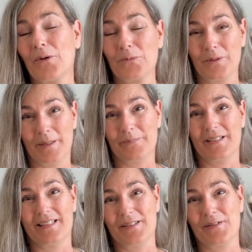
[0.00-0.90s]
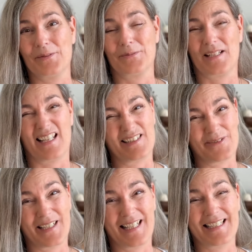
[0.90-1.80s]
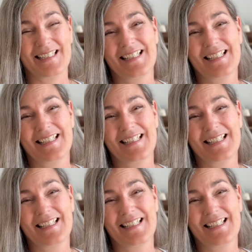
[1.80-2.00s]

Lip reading: a whip in a suitcase, right?